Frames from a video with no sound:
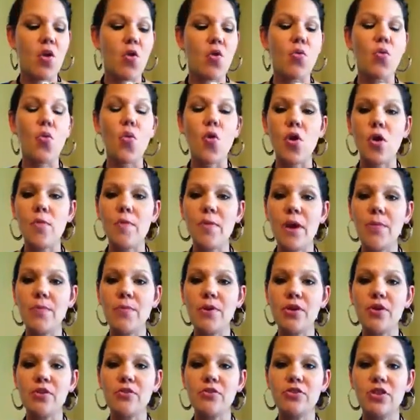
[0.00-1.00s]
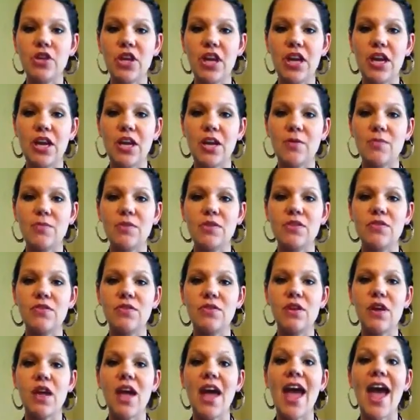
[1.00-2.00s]
warm up your jams
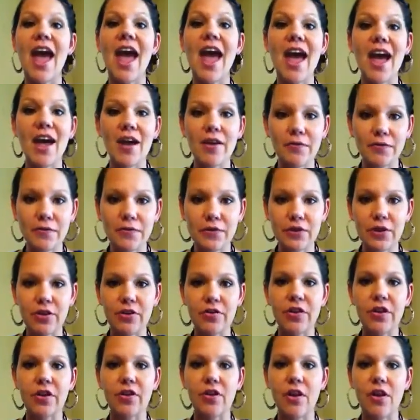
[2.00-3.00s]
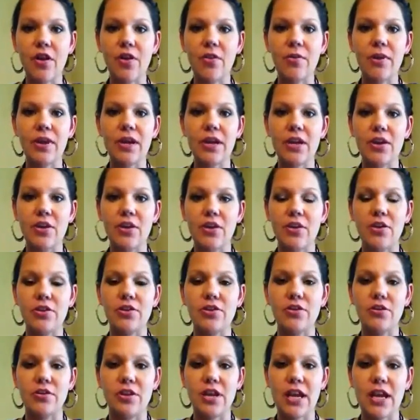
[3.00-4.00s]
after they're already
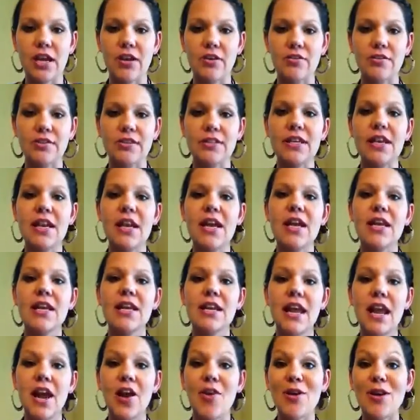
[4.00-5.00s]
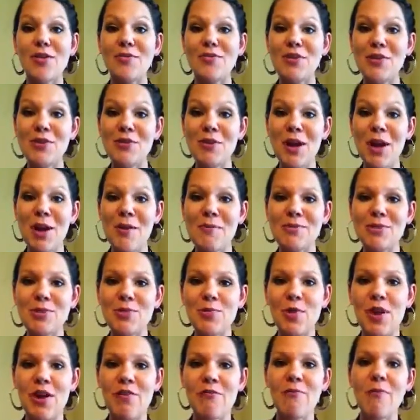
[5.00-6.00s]
on your nails. Now, if you come
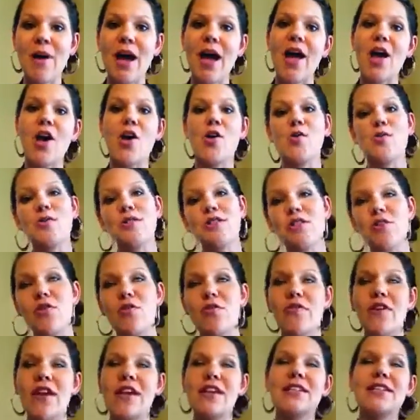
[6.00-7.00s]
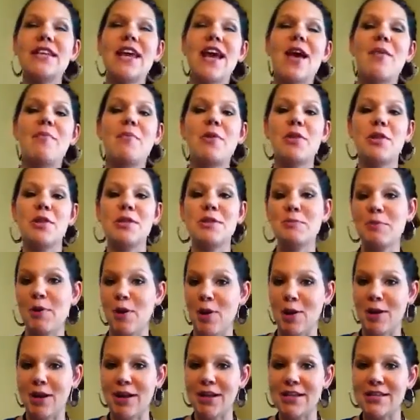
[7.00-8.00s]
to one of my oh so fantabulous
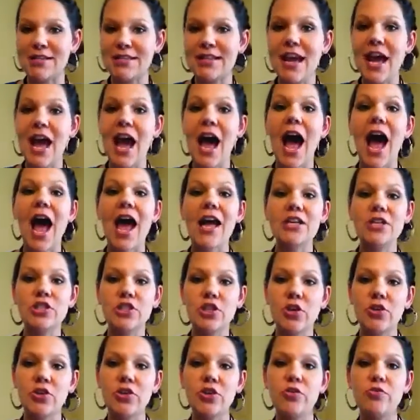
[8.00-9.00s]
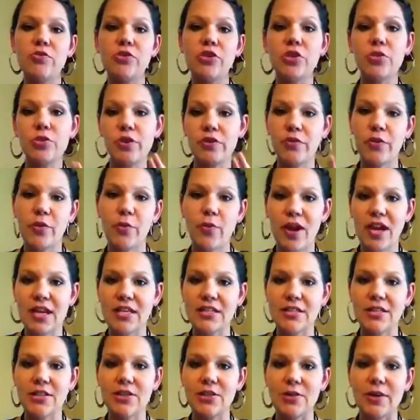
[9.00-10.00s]
parties, I show you two different
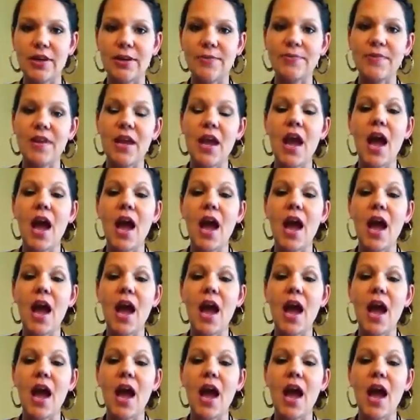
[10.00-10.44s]
ways to do it.